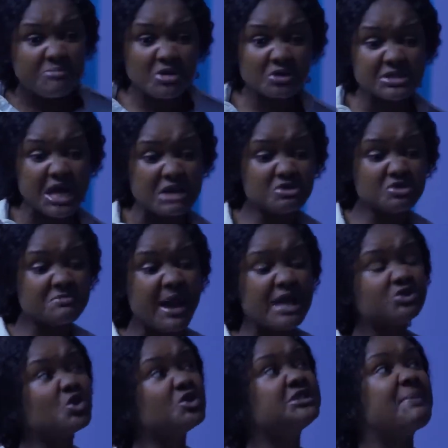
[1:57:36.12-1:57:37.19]
Because I use my
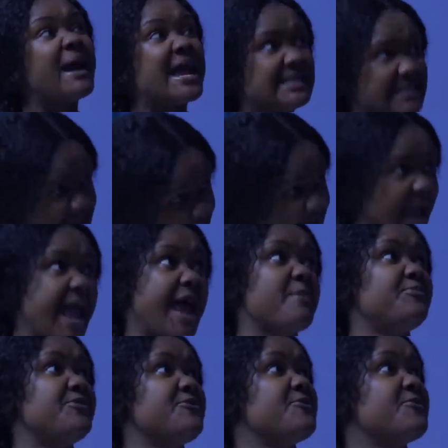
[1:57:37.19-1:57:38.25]
church mind to make I
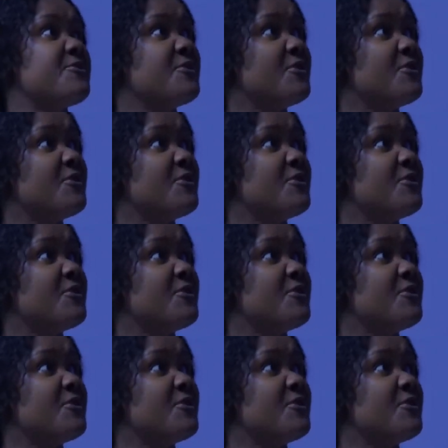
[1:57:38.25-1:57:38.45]
help you.